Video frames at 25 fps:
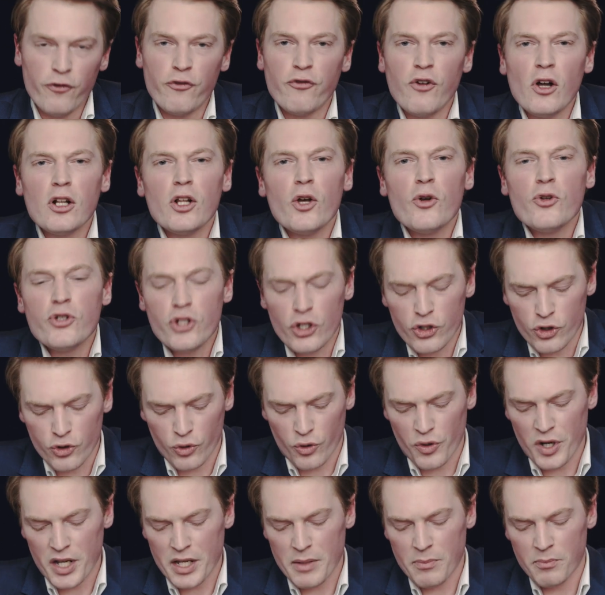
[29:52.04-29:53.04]
follow your
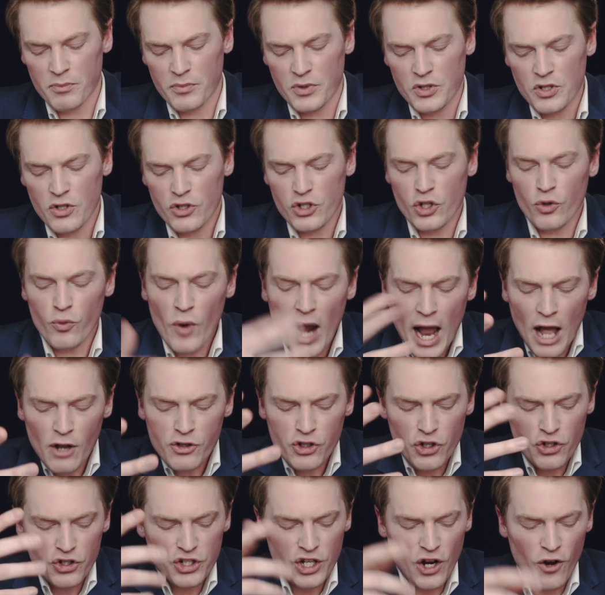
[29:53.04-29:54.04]
dreams. Surround
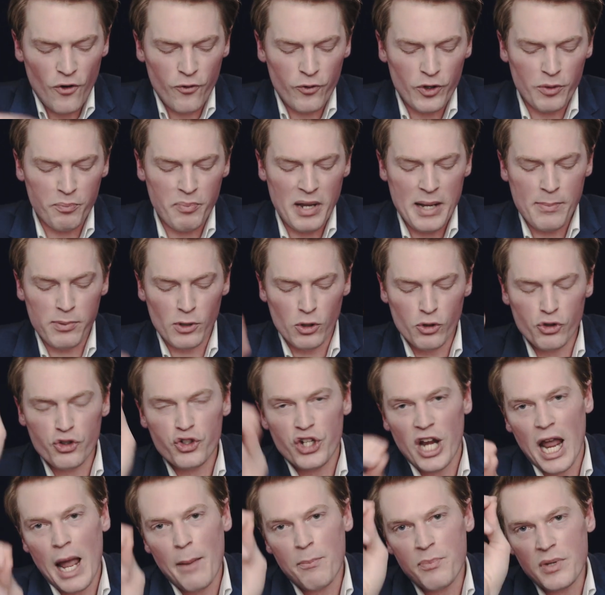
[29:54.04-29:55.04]
yourself with people who
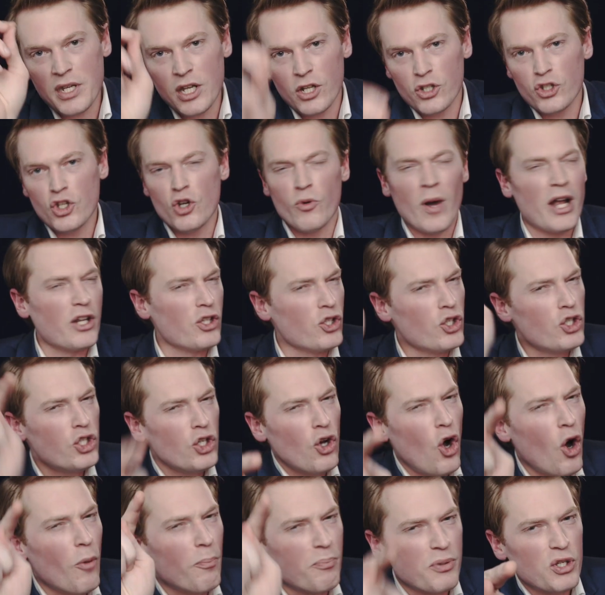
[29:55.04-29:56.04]
champion you and
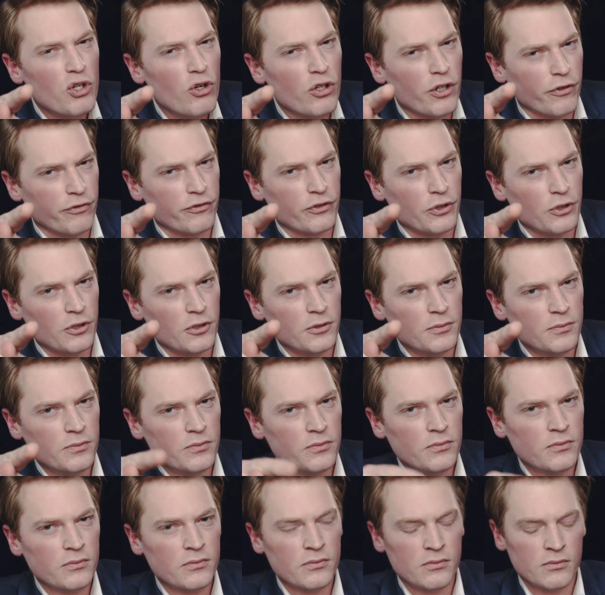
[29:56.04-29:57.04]
you're beautiful.
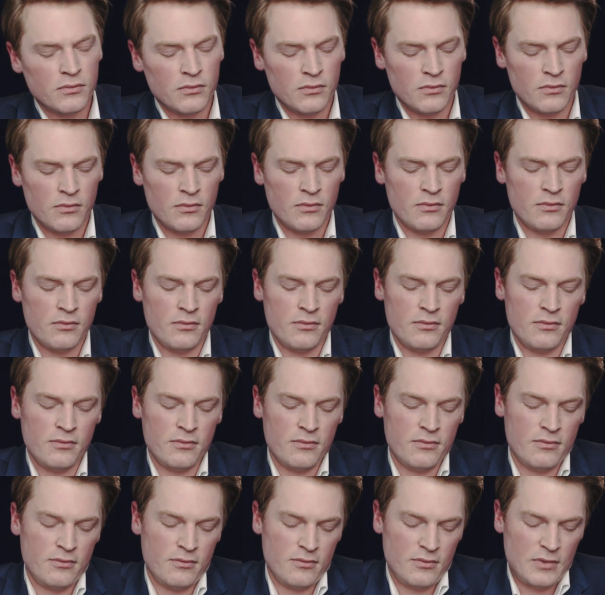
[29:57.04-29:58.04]

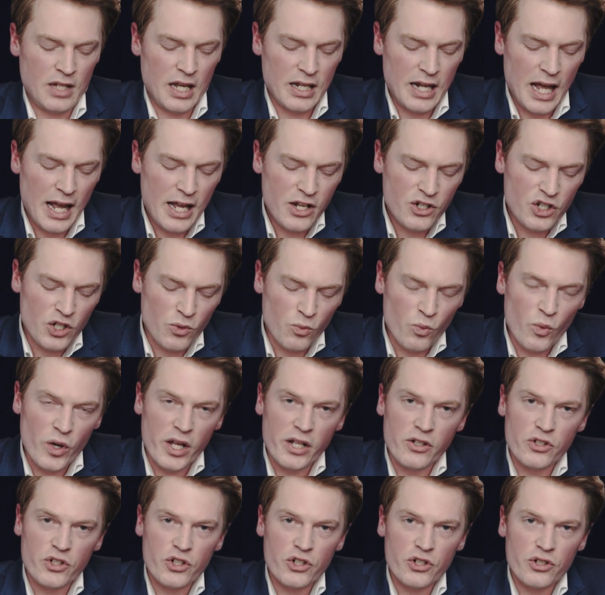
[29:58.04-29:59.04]
An age in
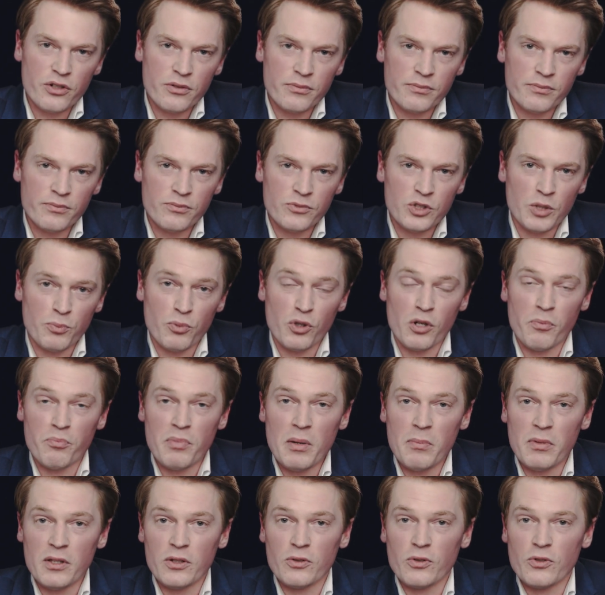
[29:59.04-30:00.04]
which, to put a
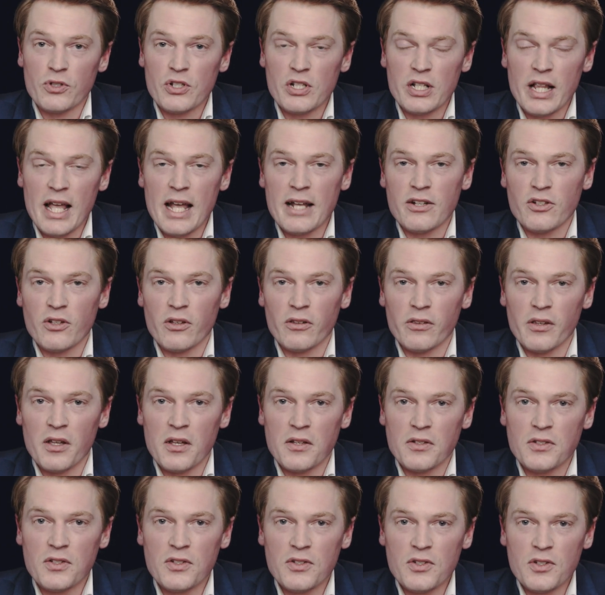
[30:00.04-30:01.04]
biblical slant on
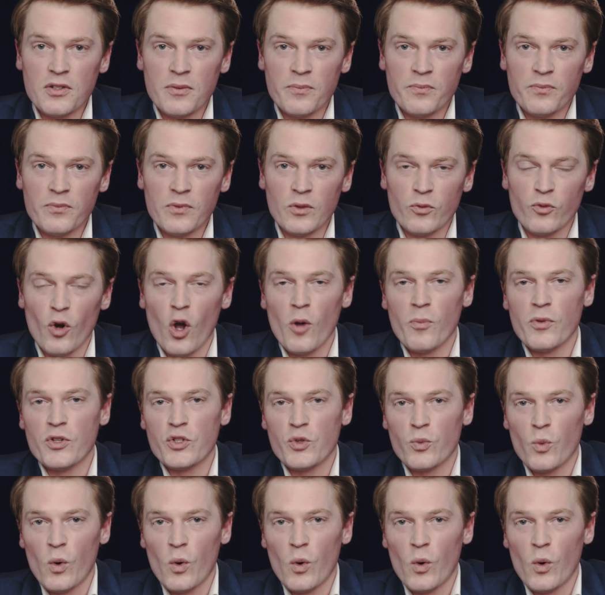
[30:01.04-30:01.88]
this, Romans